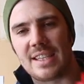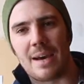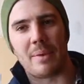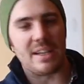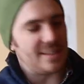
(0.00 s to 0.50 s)
And
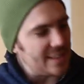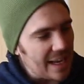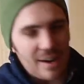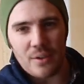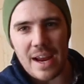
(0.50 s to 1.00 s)
I'm gonna
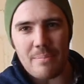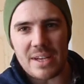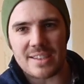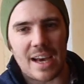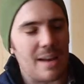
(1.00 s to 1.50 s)
set it right
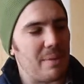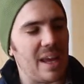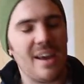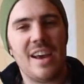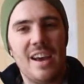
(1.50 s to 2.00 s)
beside
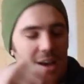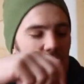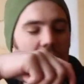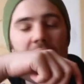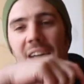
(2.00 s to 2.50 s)
me
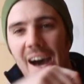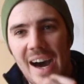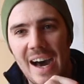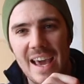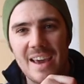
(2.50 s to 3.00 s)
on
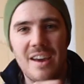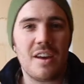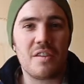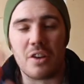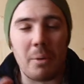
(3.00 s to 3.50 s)
high
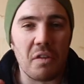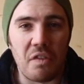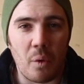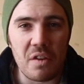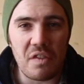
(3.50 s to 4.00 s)
for about
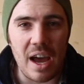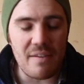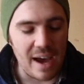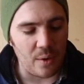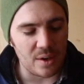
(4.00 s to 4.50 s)
4 to
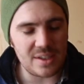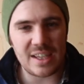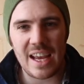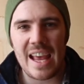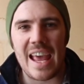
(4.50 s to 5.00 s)
5 hours.